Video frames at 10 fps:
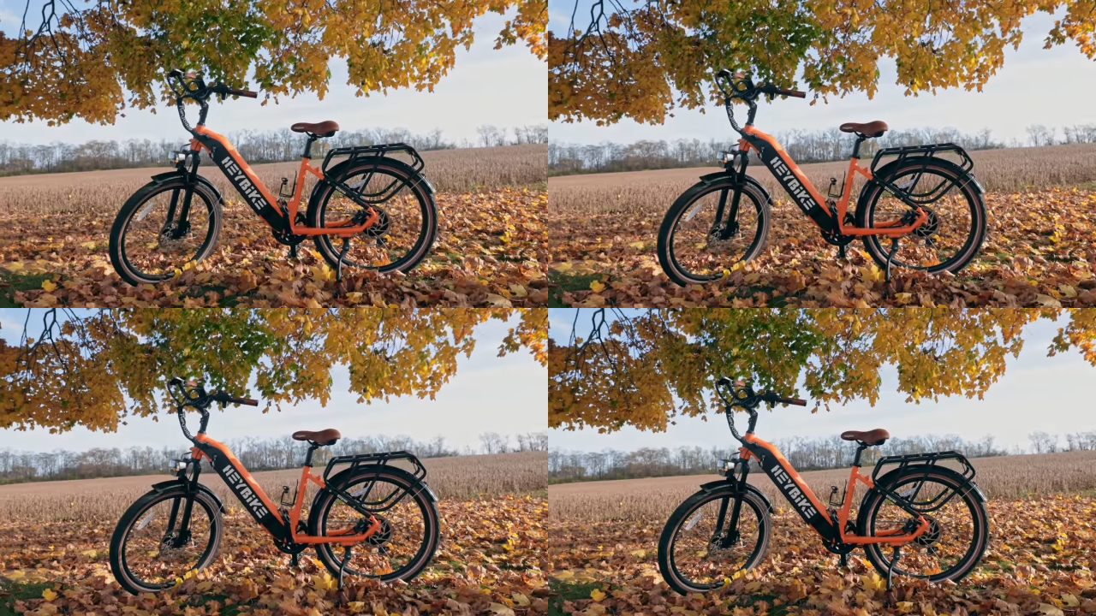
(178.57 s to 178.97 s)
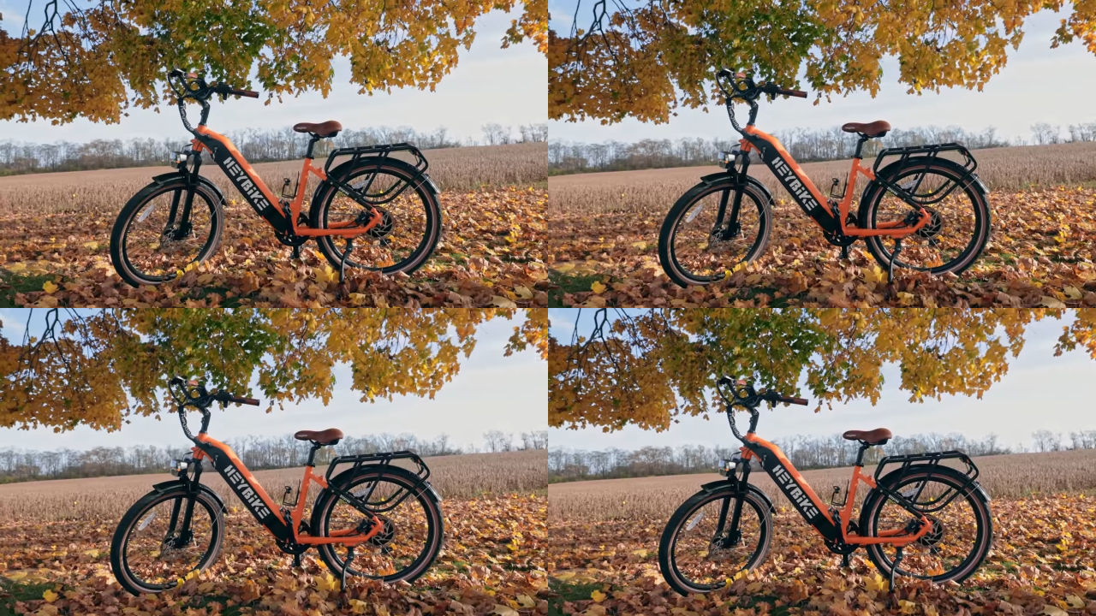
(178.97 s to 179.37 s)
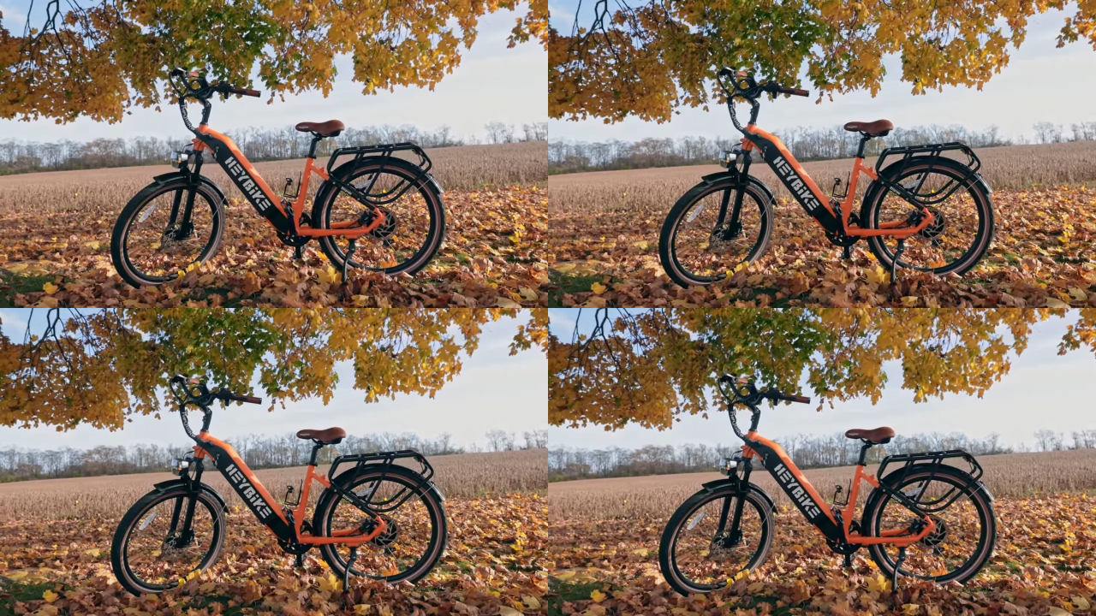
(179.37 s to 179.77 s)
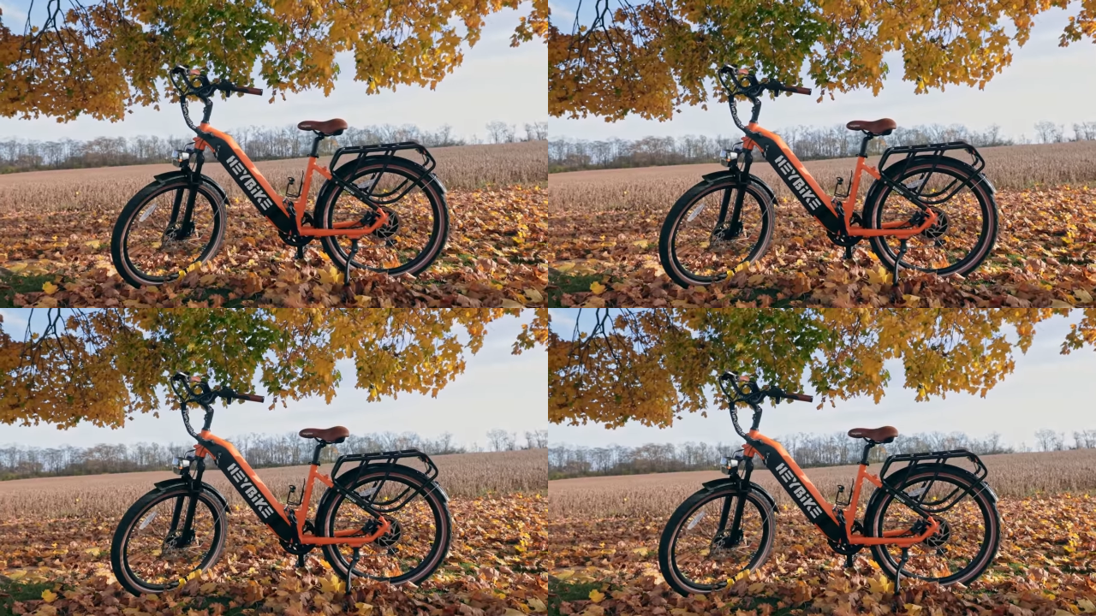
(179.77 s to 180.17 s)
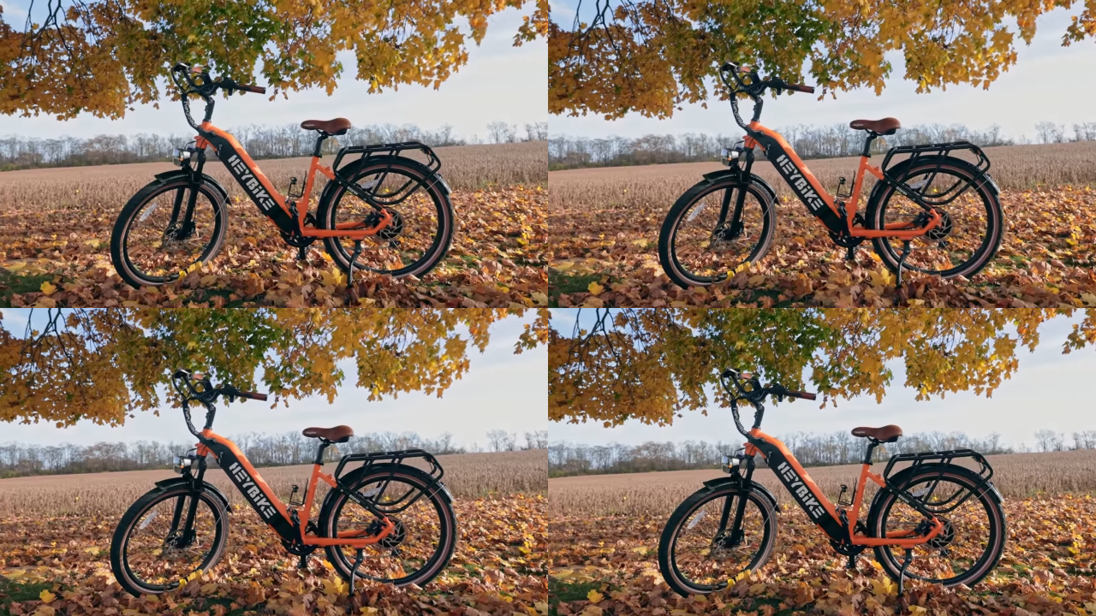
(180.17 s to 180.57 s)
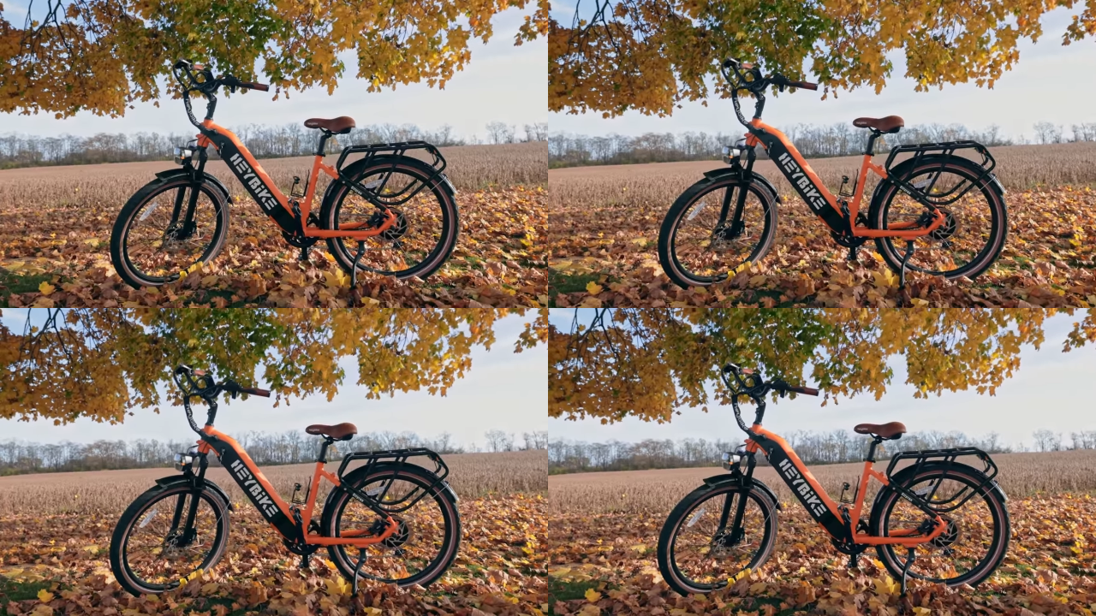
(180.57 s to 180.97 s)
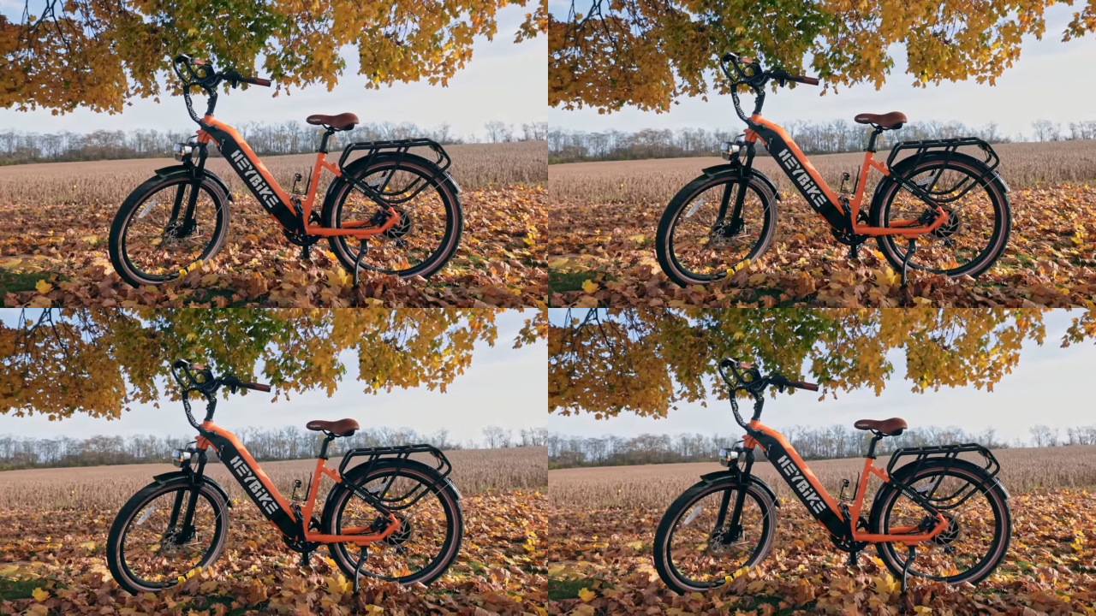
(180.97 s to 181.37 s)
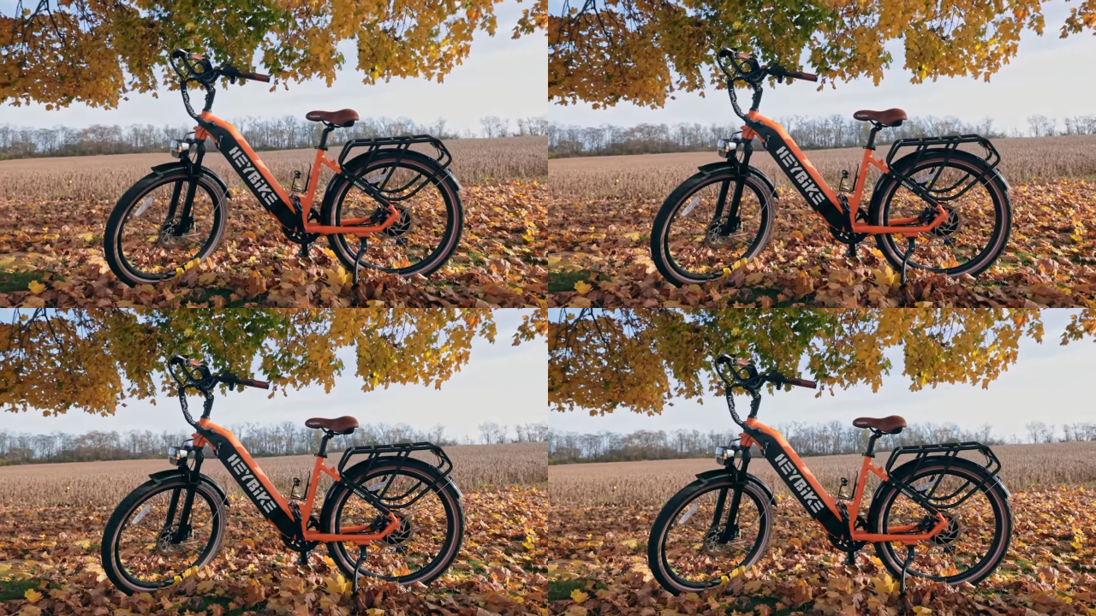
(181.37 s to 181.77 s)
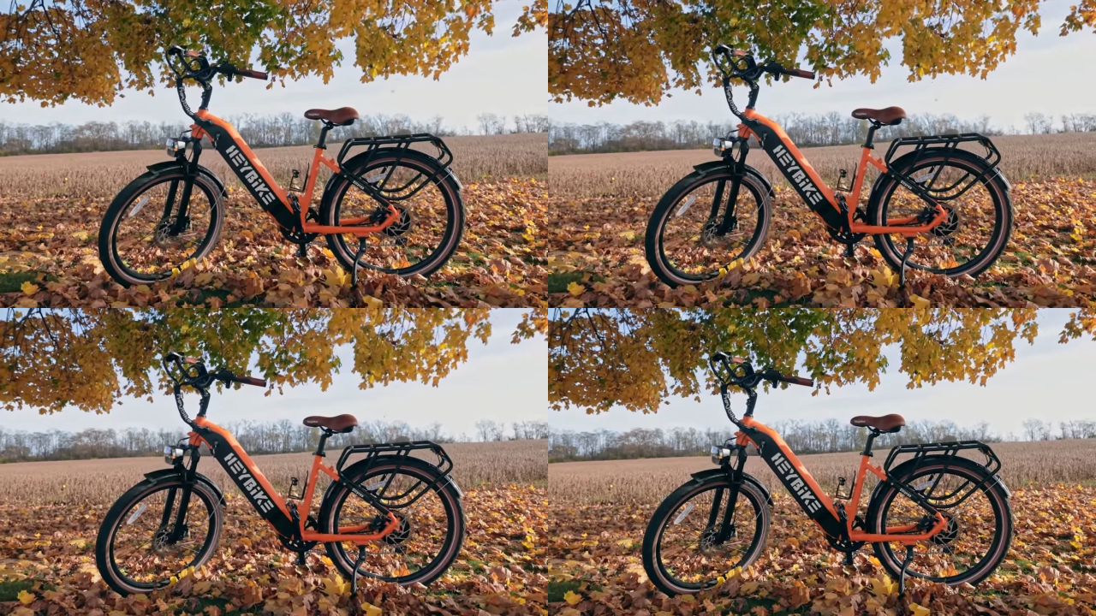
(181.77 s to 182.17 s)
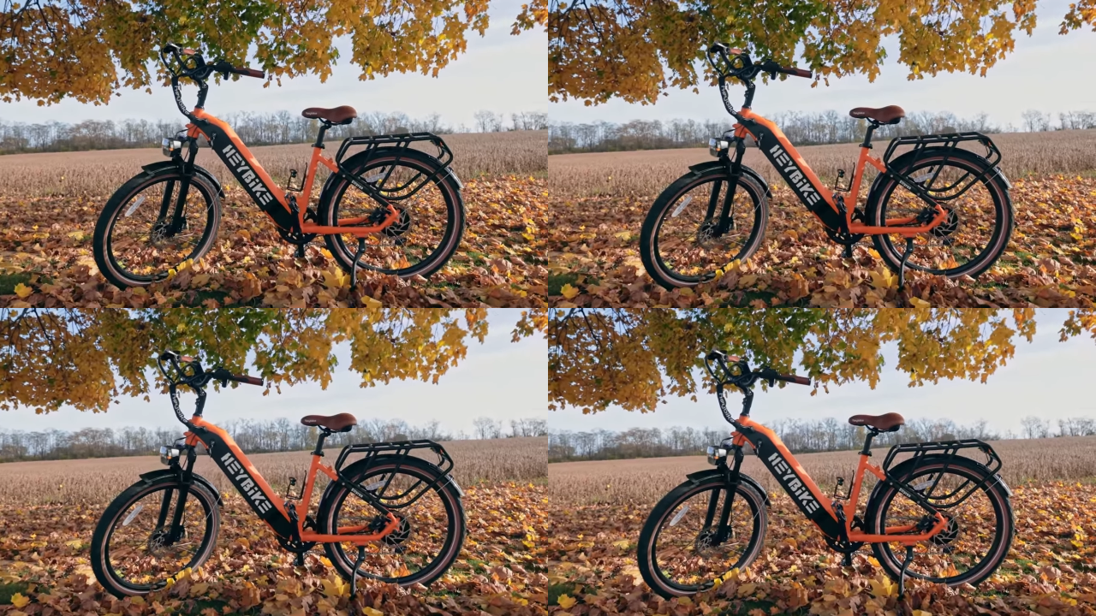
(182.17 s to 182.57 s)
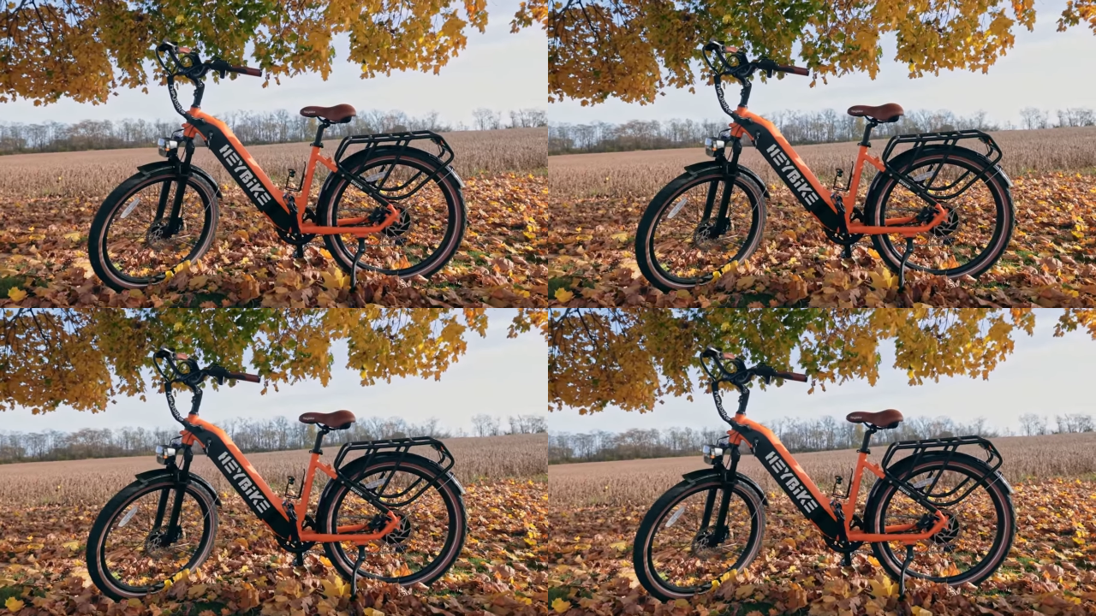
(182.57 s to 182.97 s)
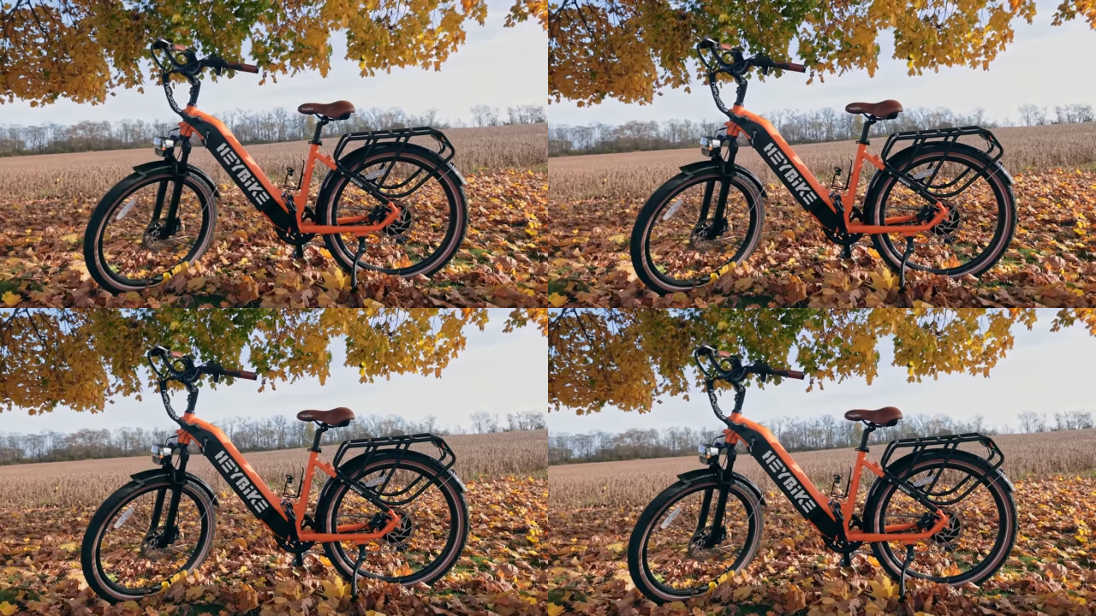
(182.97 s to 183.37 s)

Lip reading: No face is visible, so there are no lips to read.